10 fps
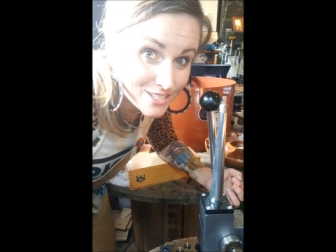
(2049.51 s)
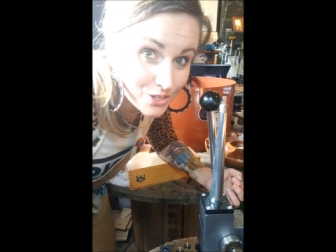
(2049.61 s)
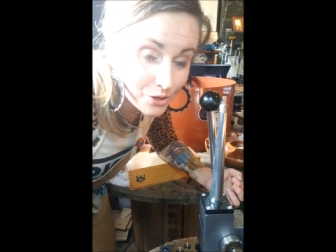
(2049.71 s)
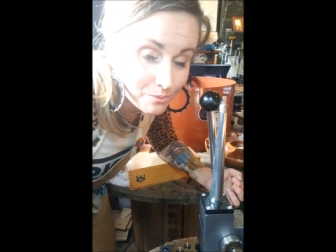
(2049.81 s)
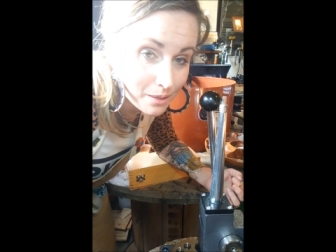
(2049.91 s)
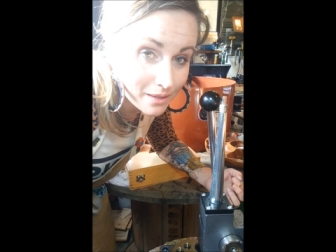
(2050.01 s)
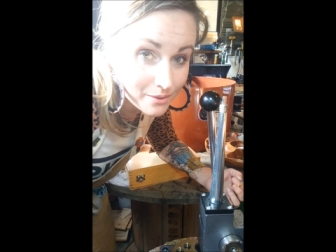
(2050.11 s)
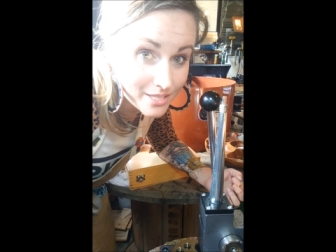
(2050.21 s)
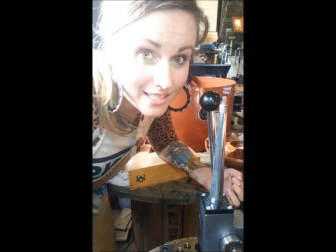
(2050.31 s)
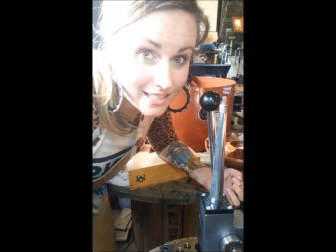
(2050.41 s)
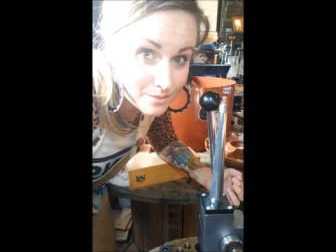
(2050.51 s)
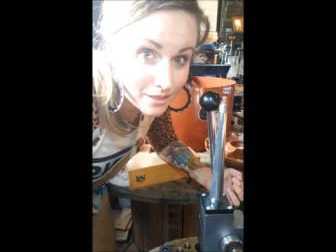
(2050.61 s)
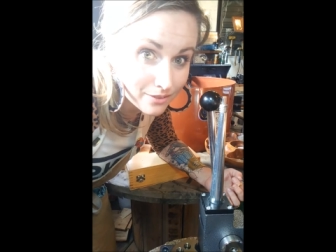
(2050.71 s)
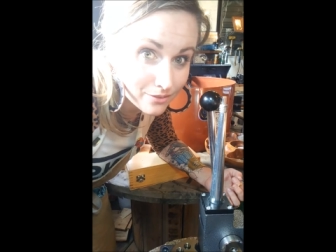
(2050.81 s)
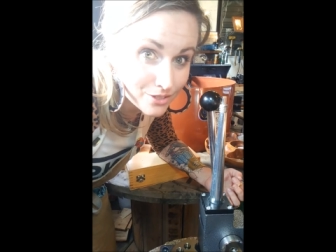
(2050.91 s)
so maybe I would say that's
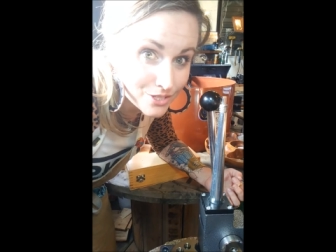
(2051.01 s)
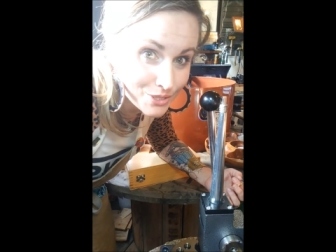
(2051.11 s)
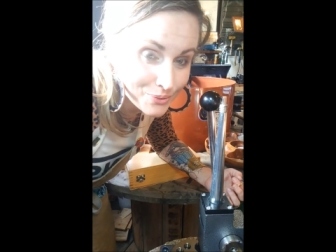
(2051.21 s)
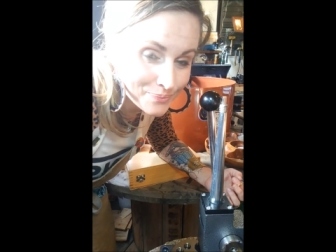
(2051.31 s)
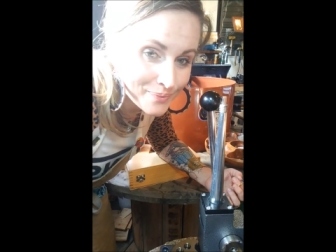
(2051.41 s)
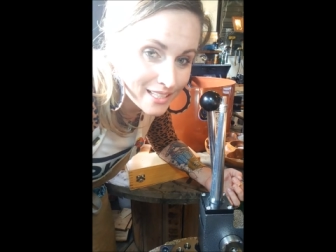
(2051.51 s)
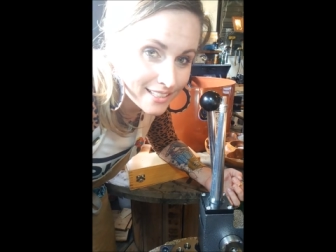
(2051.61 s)
my favorite stone.